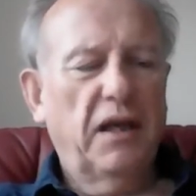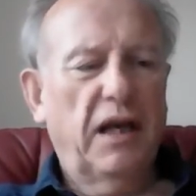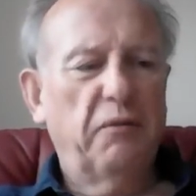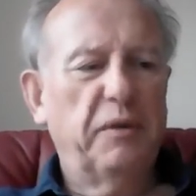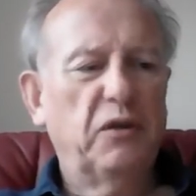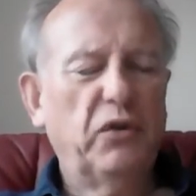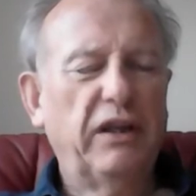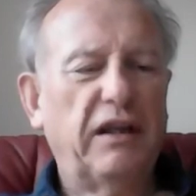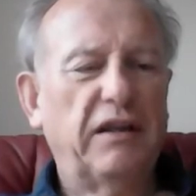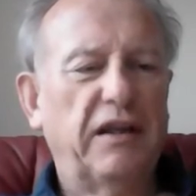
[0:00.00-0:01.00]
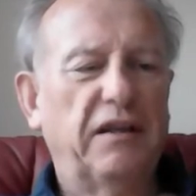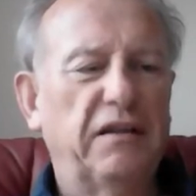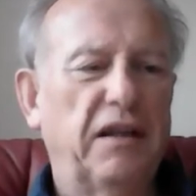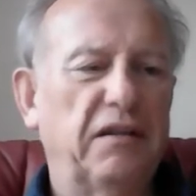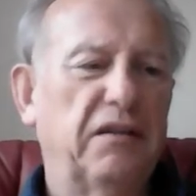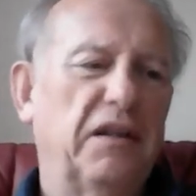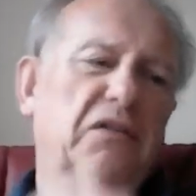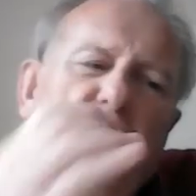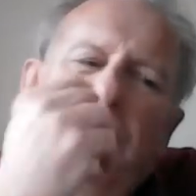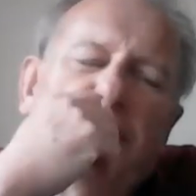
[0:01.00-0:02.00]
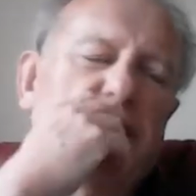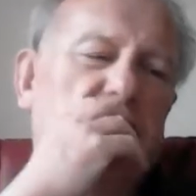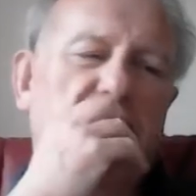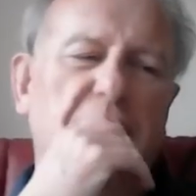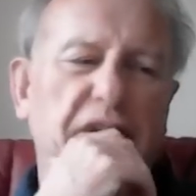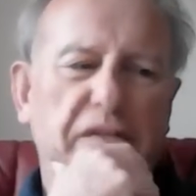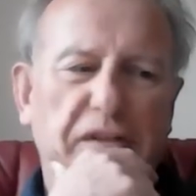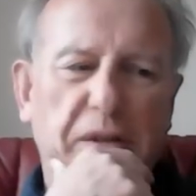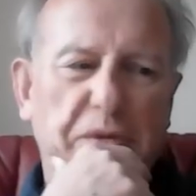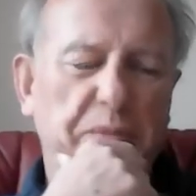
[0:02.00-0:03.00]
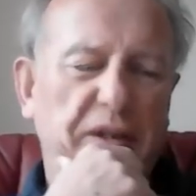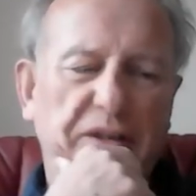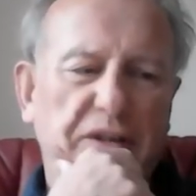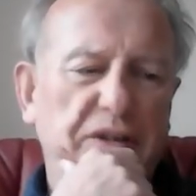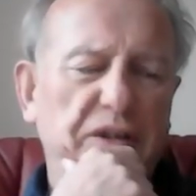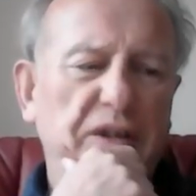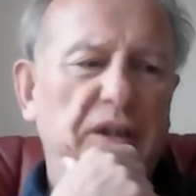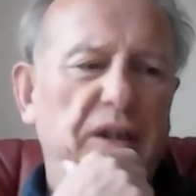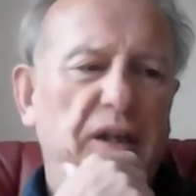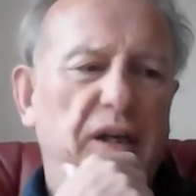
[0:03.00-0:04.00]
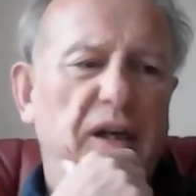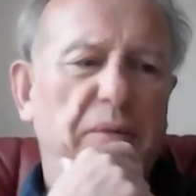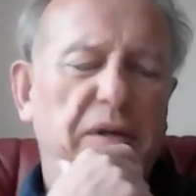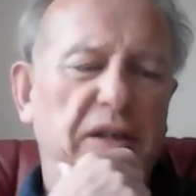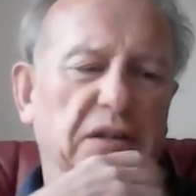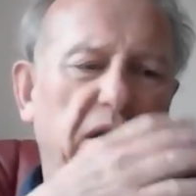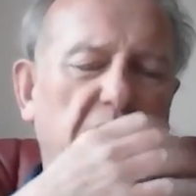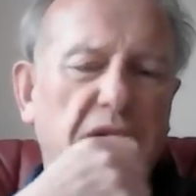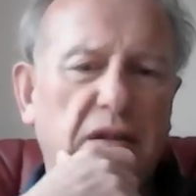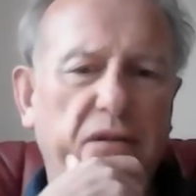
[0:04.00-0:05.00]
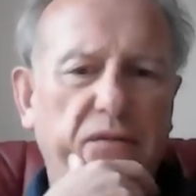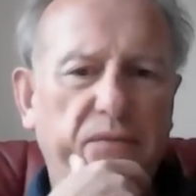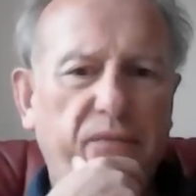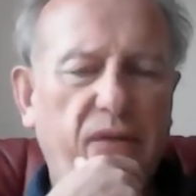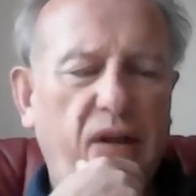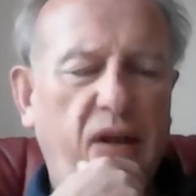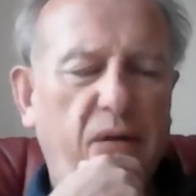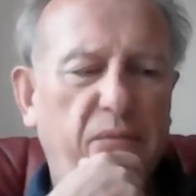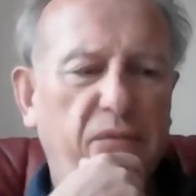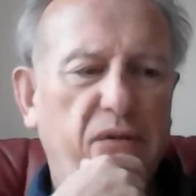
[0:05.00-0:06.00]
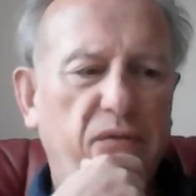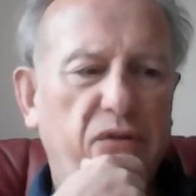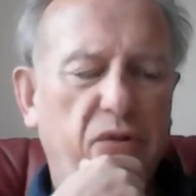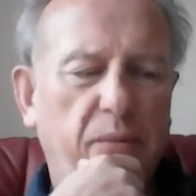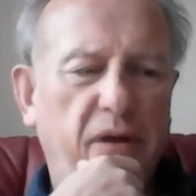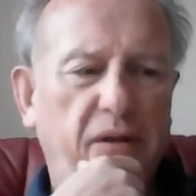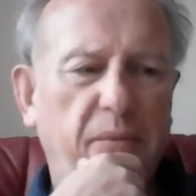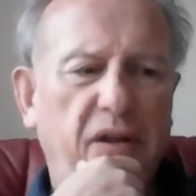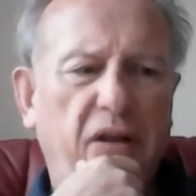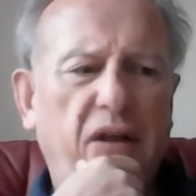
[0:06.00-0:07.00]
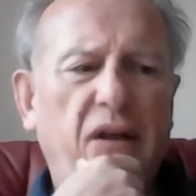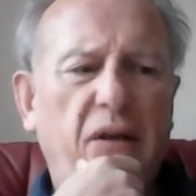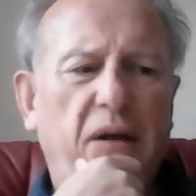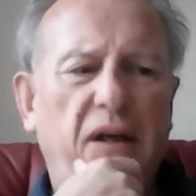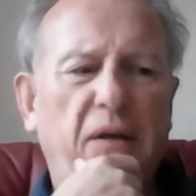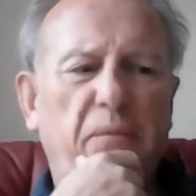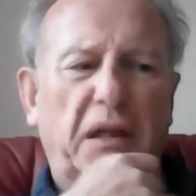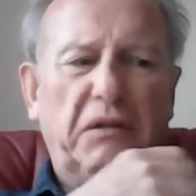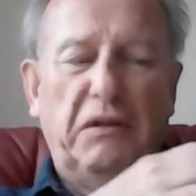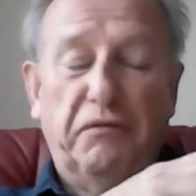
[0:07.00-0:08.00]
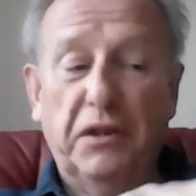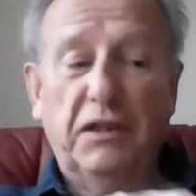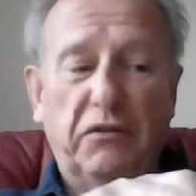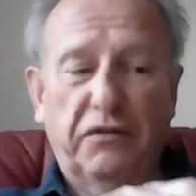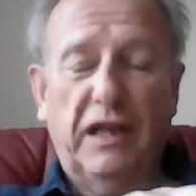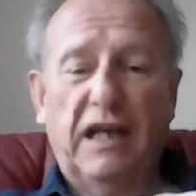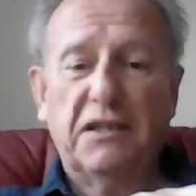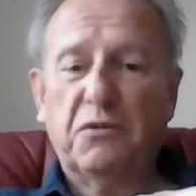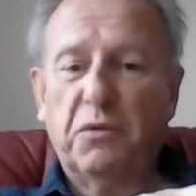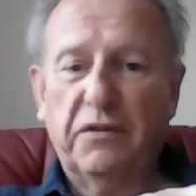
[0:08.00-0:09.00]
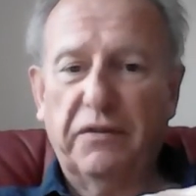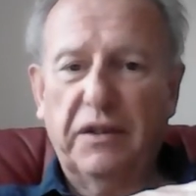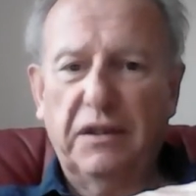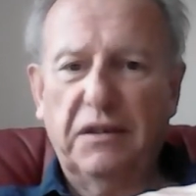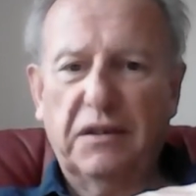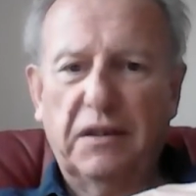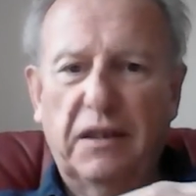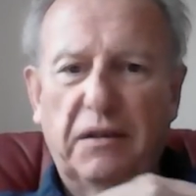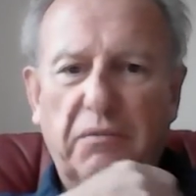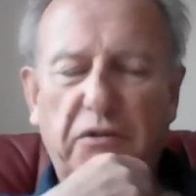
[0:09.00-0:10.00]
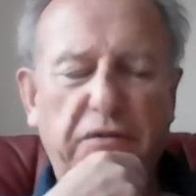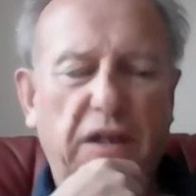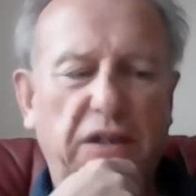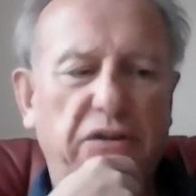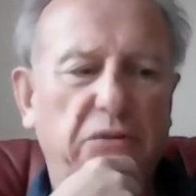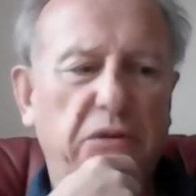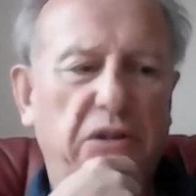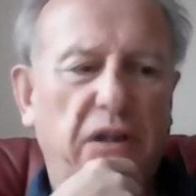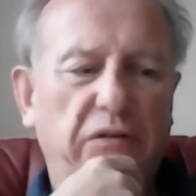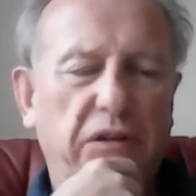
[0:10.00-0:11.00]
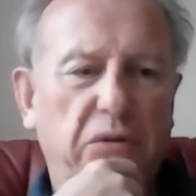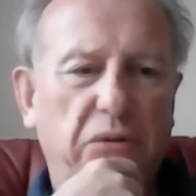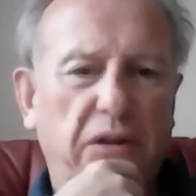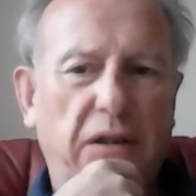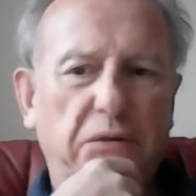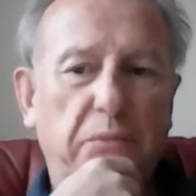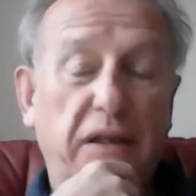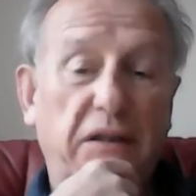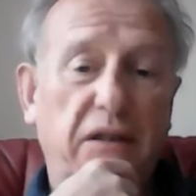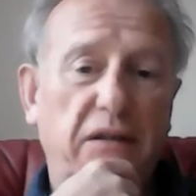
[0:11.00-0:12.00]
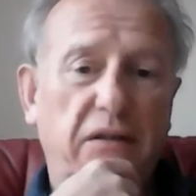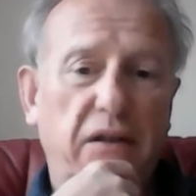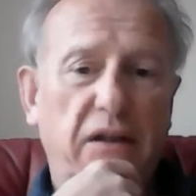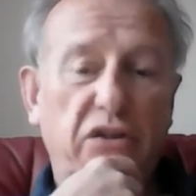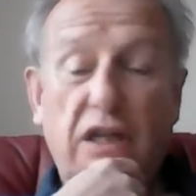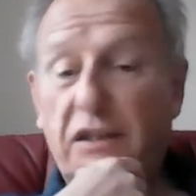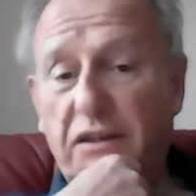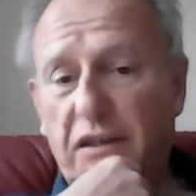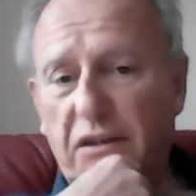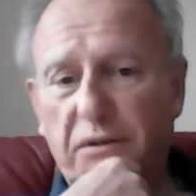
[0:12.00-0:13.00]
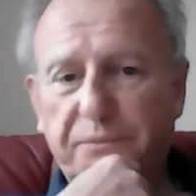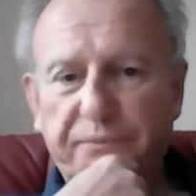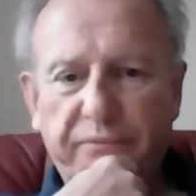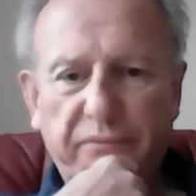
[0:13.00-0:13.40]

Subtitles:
I've been looking at it, and of course it's a very famous passage, as I'll talk about in a minute. And funnily enough, the last one of these reflections which I recorded, I was back in Genesis,